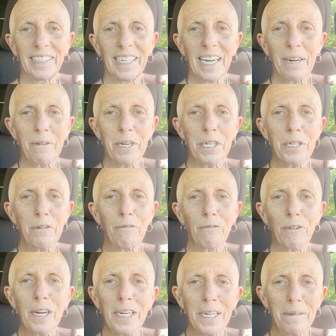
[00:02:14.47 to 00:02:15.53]
I wish you
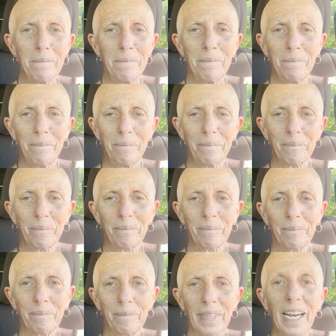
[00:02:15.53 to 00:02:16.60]
freedom.
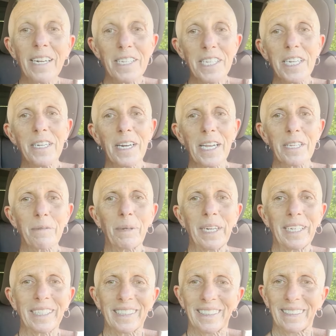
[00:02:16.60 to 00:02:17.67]
And I'll see you next week.
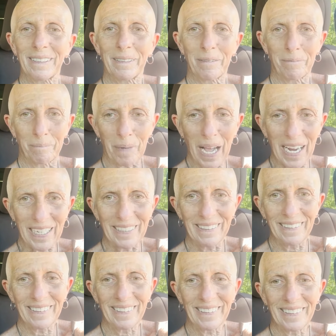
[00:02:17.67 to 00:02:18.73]

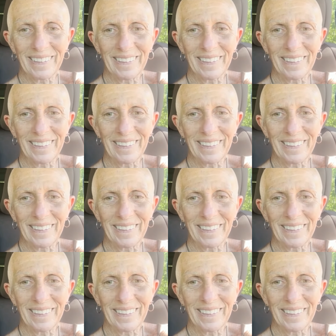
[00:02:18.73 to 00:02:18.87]
Bye.